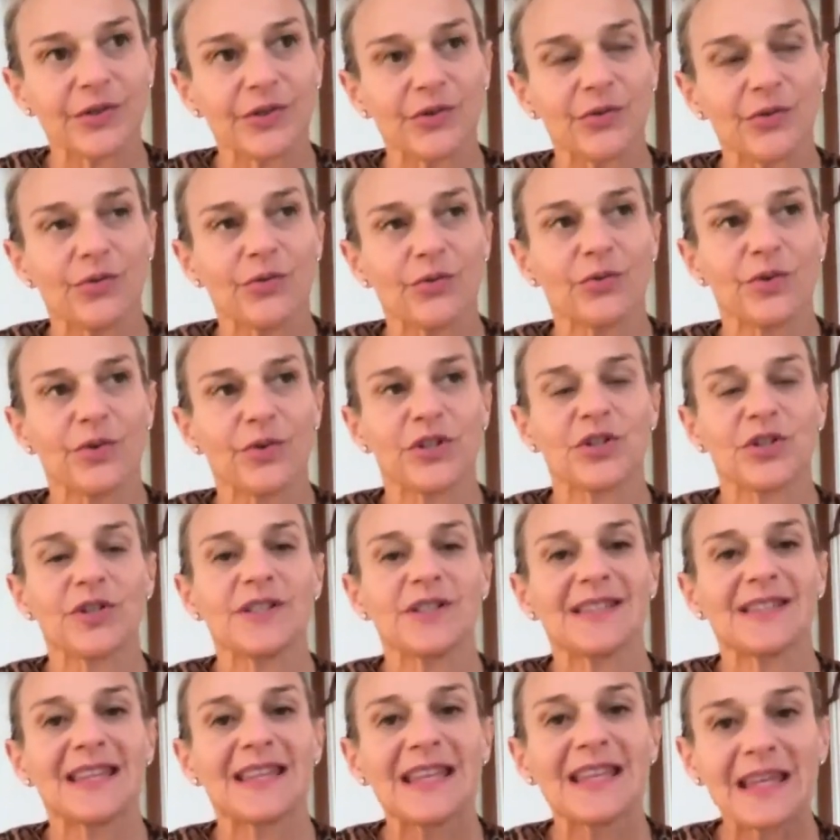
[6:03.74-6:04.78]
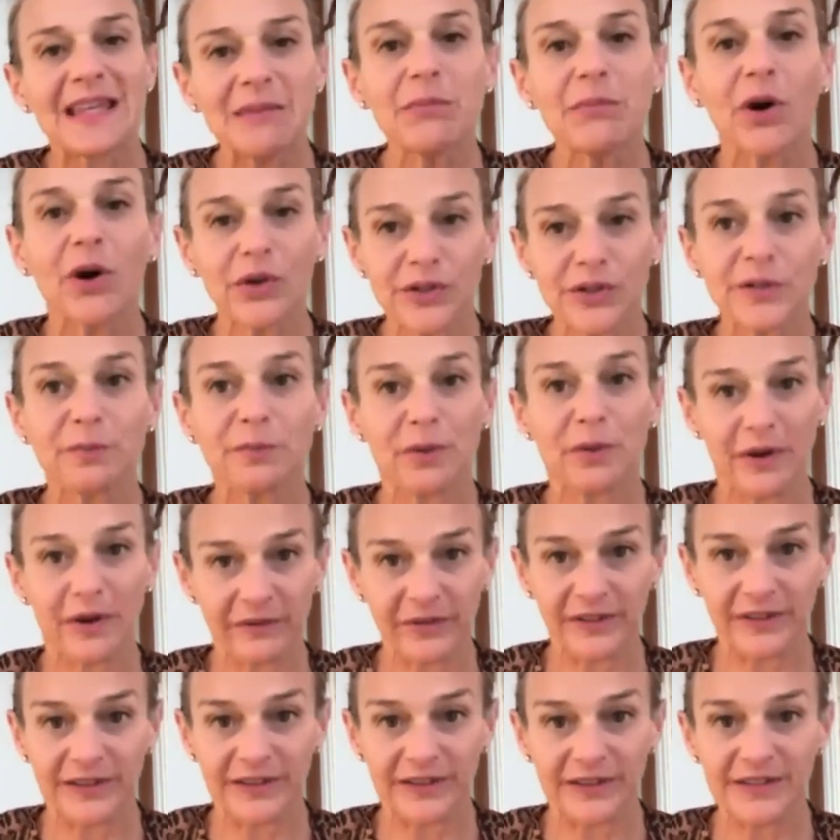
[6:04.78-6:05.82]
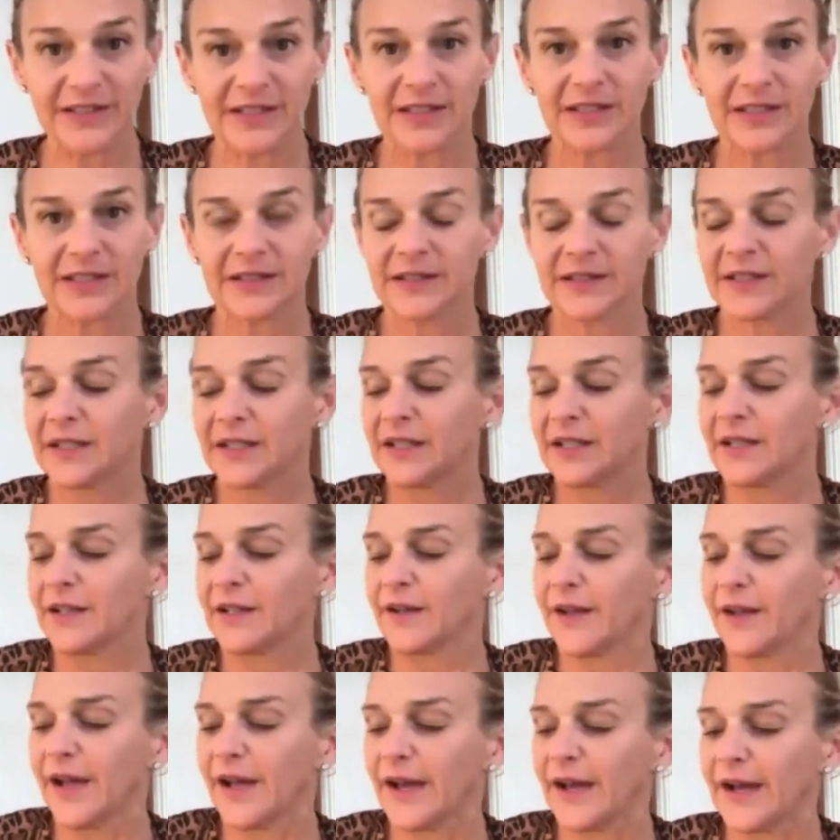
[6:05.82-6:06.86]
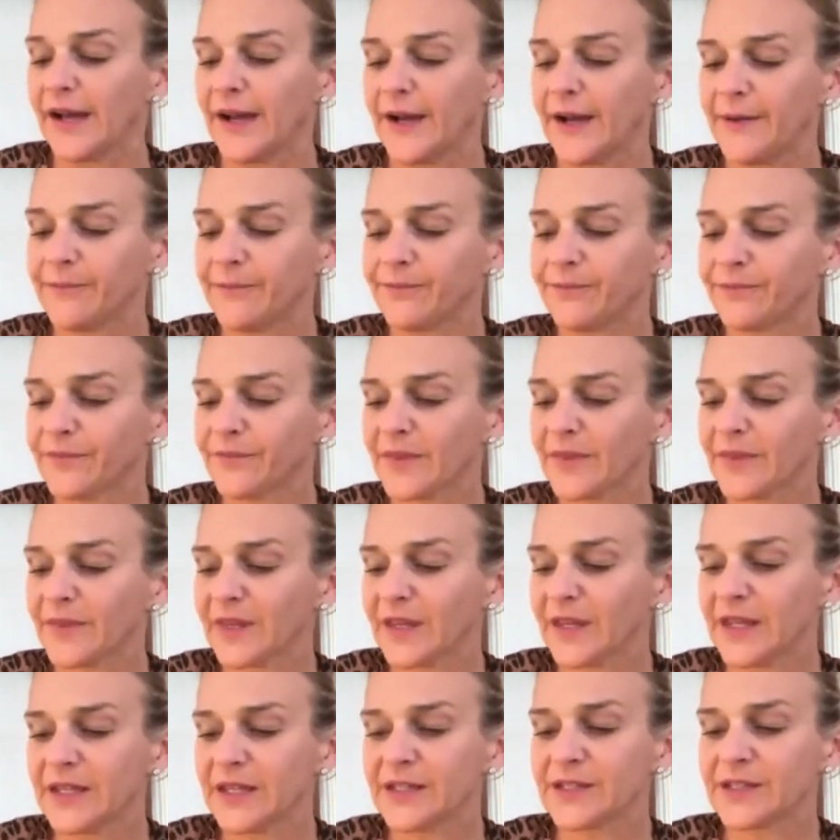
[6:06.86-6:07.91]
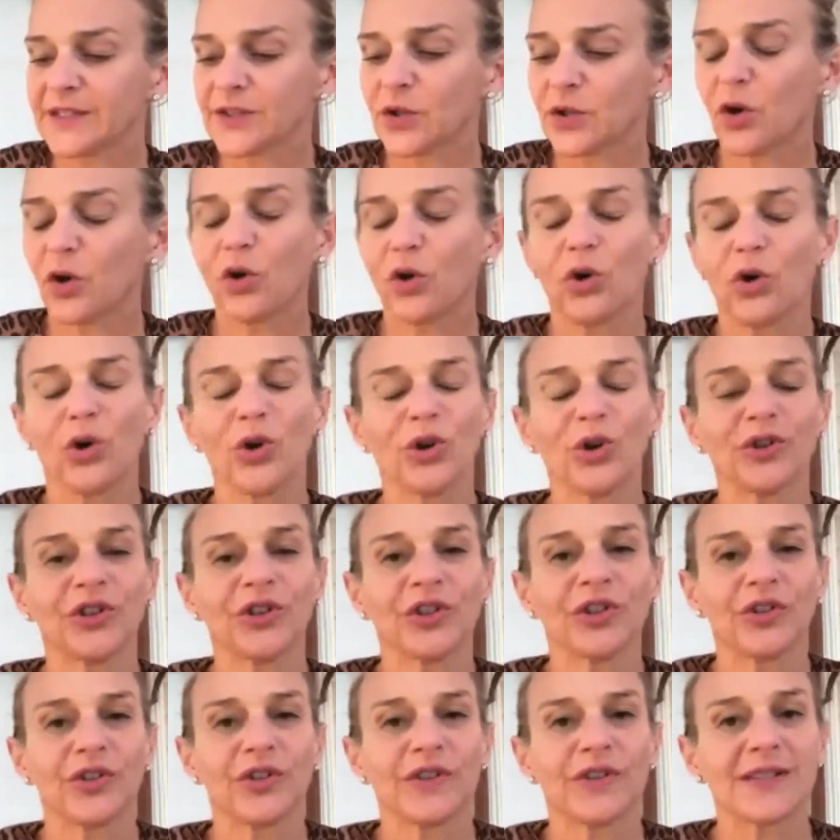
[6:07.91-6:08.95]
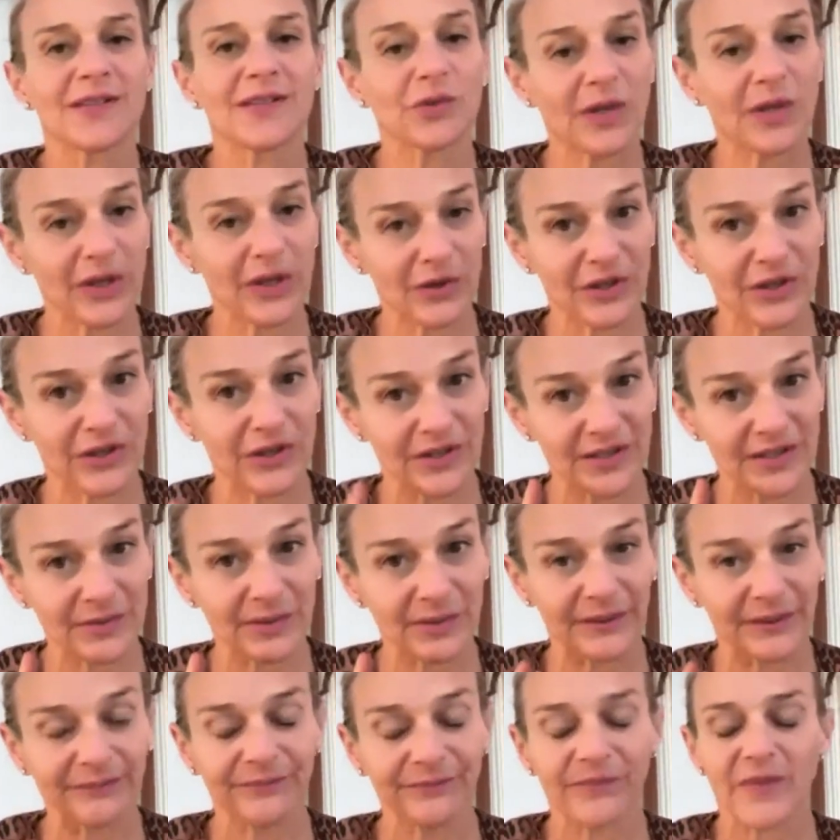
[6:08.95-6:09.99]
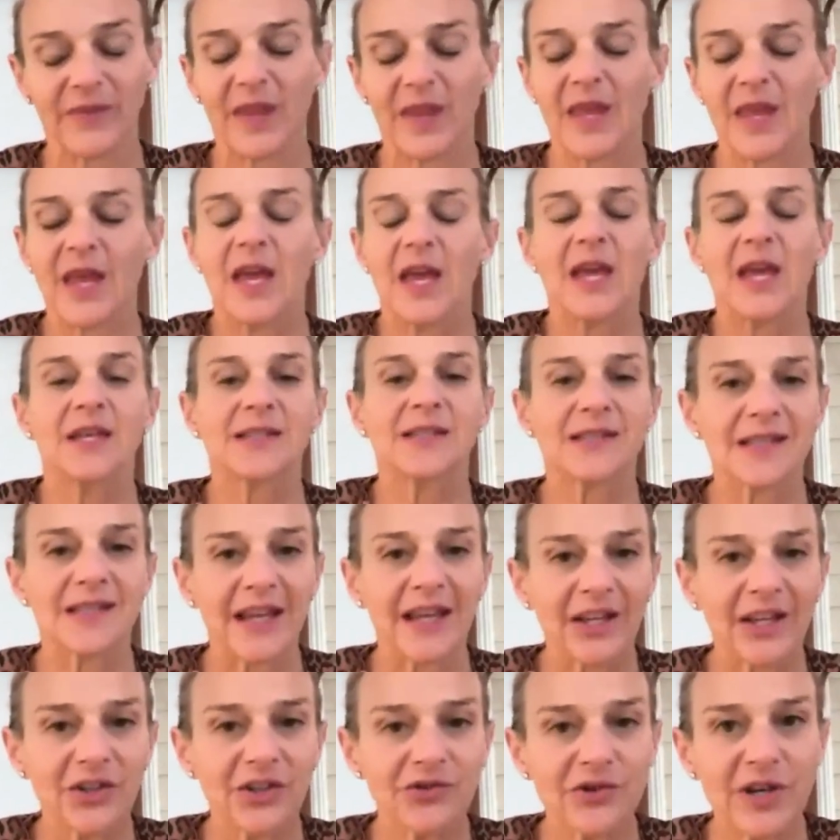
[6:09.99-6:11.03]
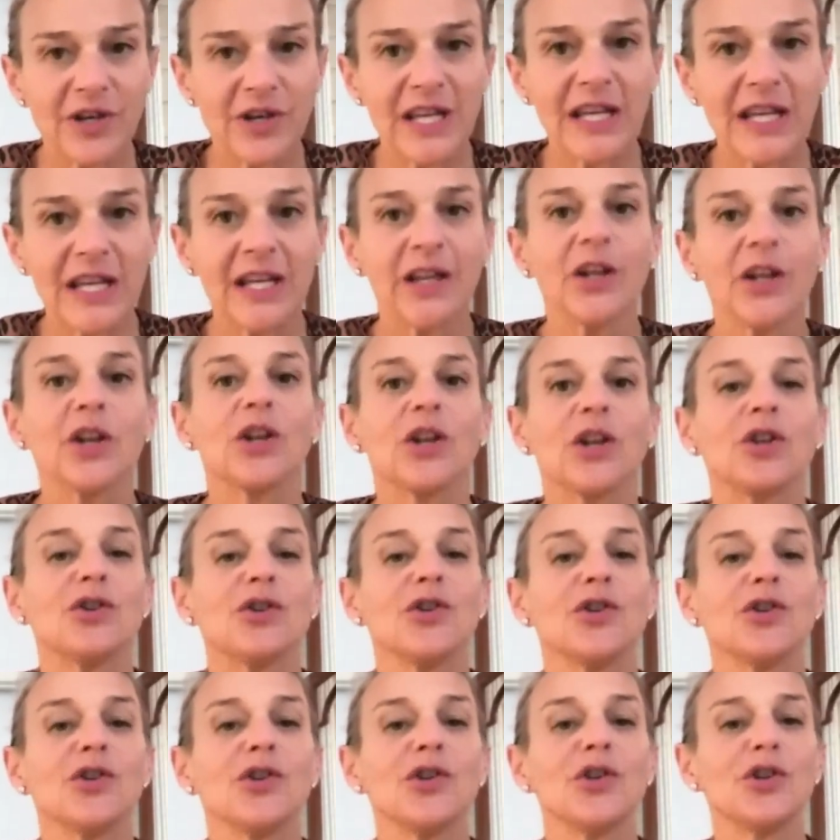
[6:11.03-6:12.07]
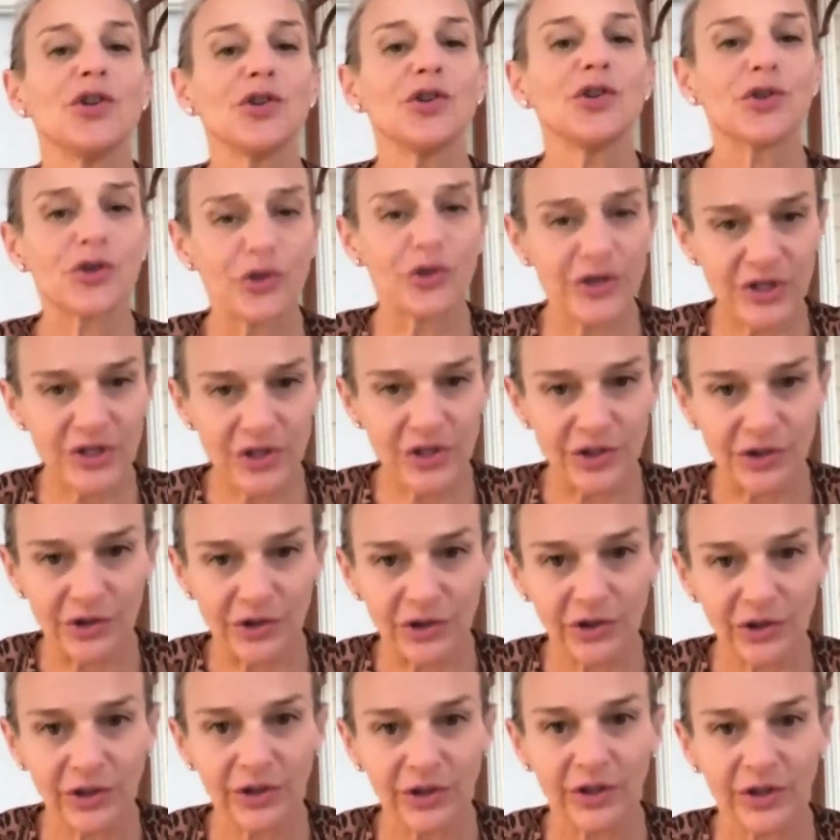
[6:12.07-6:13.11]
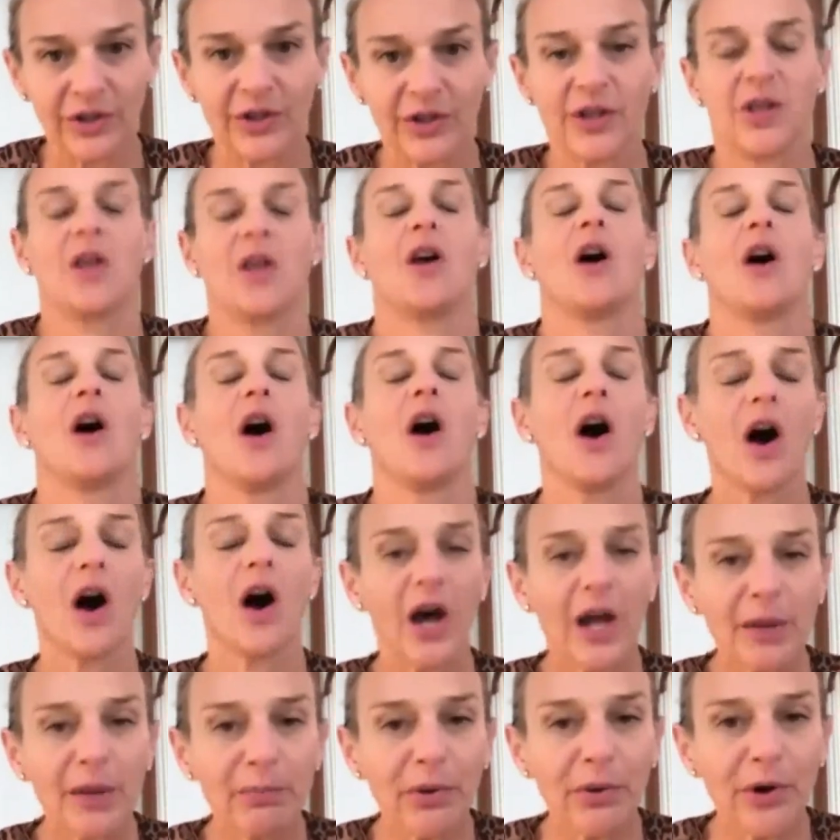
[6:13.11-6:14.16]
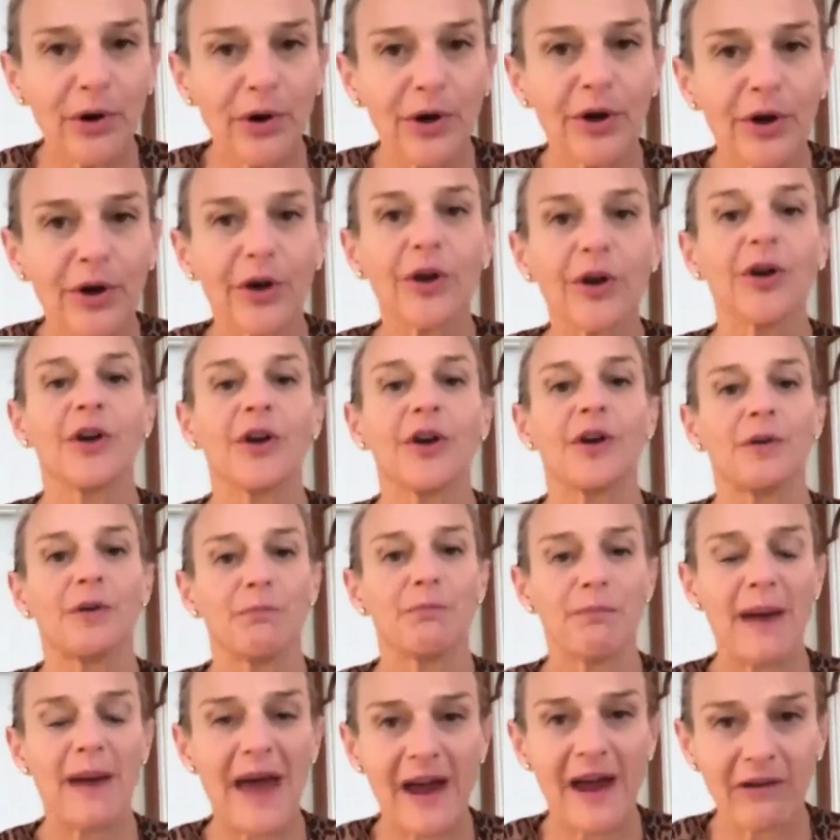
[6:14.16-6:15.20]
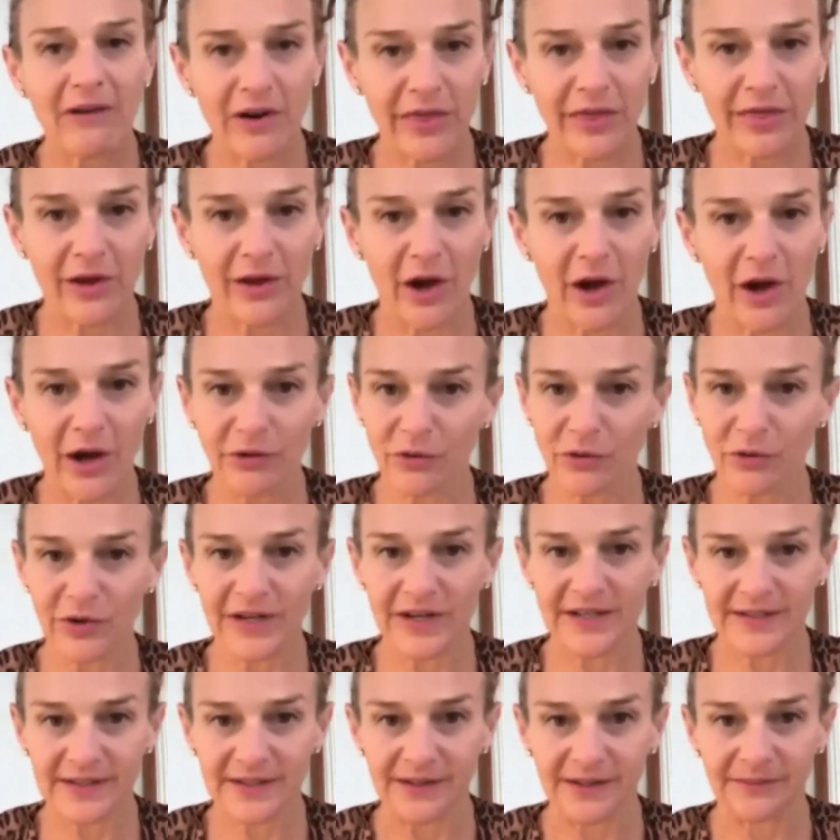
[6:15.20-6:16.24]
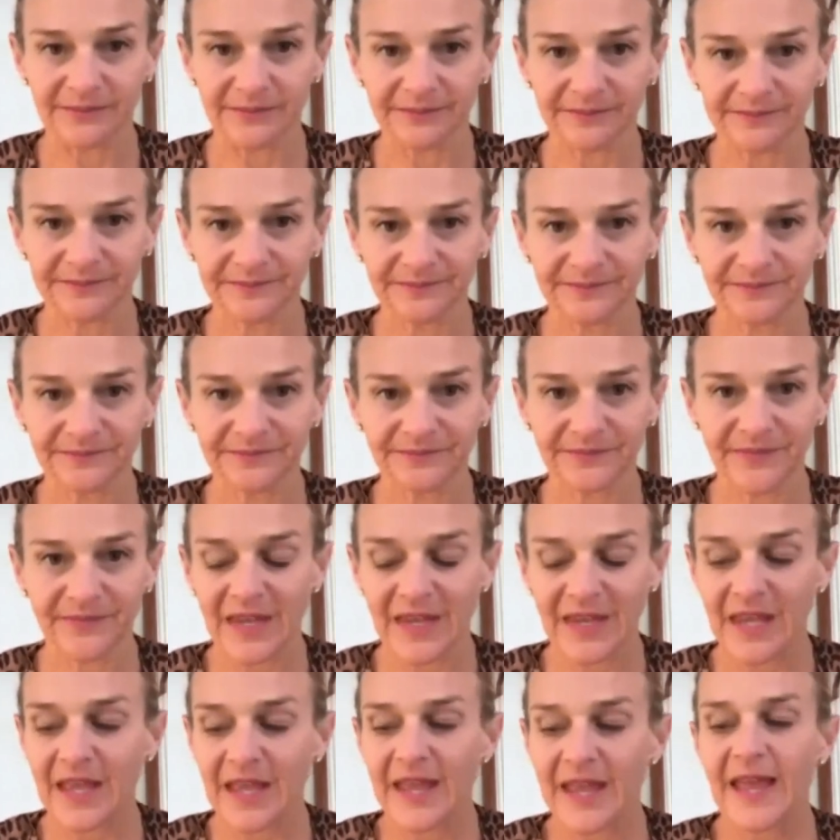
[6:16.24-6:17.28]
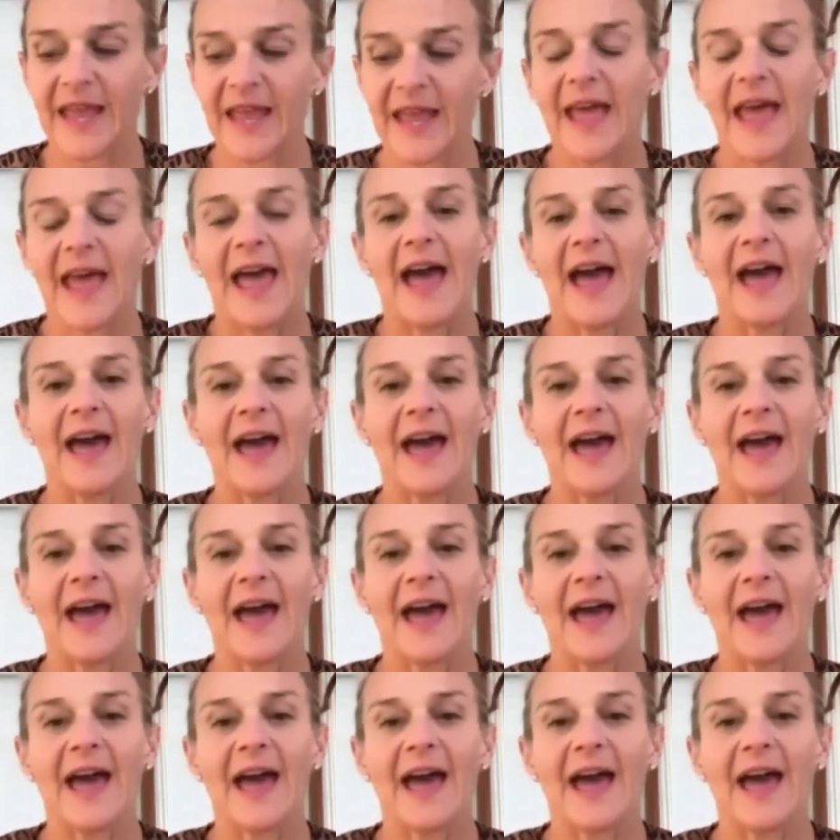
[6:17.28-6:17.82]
which is the most prevalent, um, is called, this will kill you, this one, secondary nutritional hyperparathyroidism. Okay.